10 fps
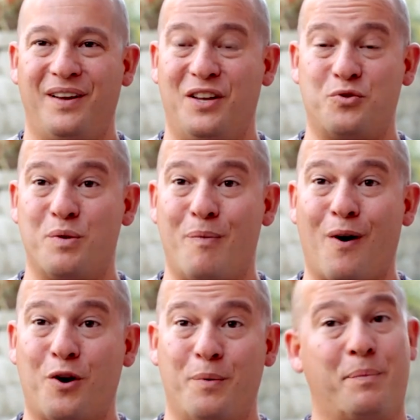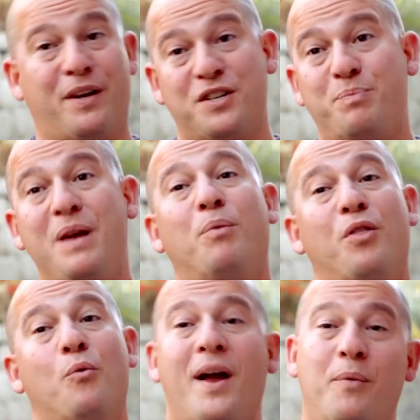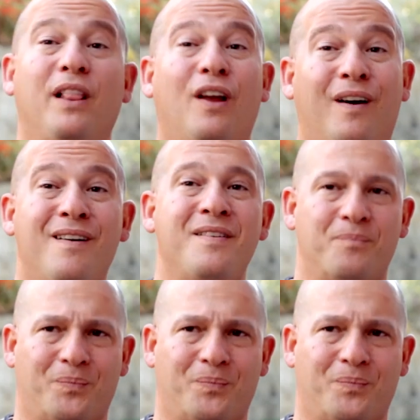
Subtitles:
It's remarkable because people, the way we learn,